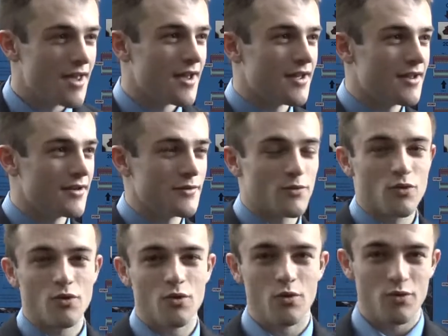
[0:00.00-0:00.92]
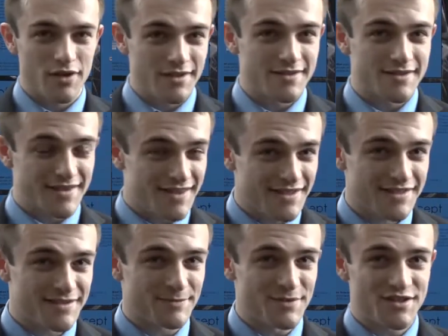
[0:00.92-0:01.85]
And who needs
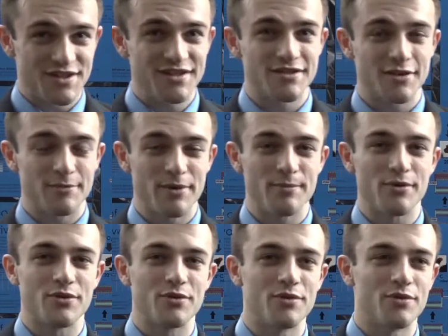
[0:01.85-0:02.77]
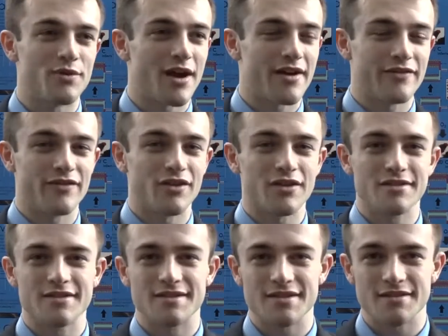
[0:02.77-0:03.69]
these machines are people who have
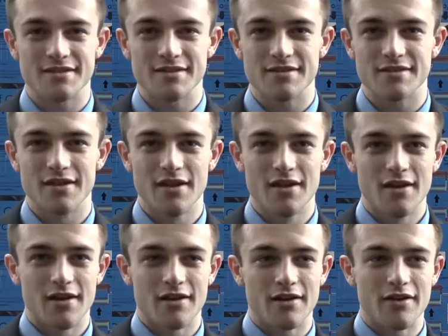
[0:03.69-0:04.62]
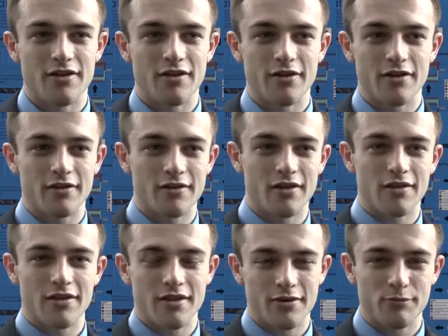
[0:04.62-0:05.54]
lung diseases,
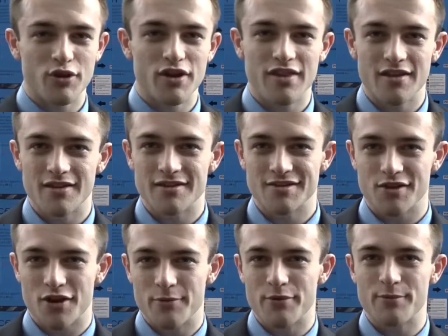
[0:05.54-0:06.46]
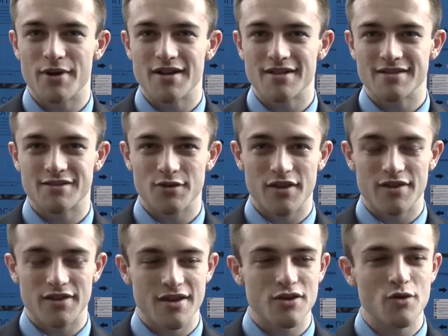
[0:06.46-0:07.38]
their breathing is compromised so
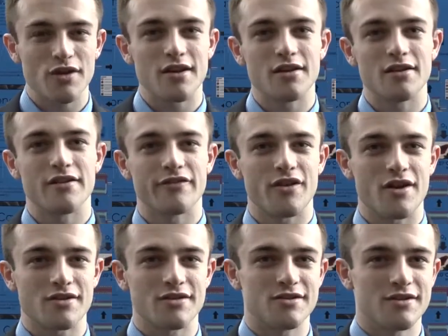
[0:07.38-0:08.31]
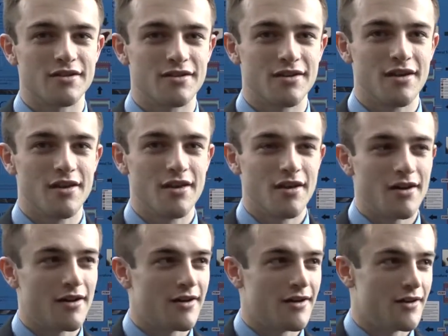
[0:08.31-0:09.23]
that they don't get enough oxygen
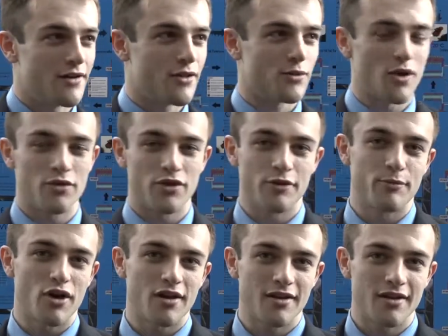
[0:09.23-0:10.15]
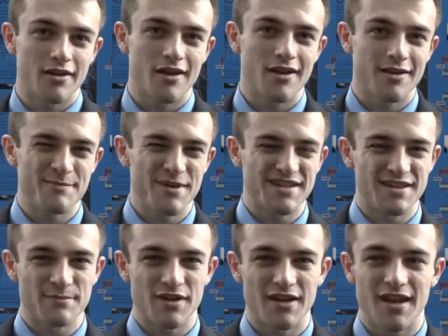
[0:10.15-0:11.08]
throughout their body, and it makes
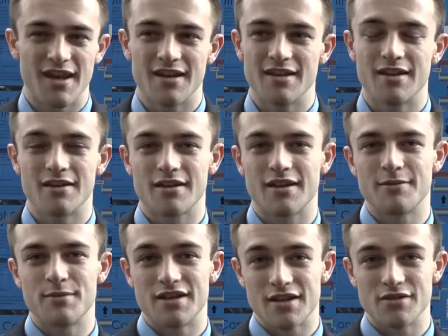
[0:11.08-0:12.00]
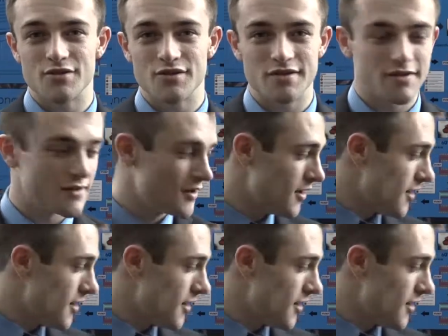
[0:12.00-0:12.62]
them lightheaded and can be dangerous.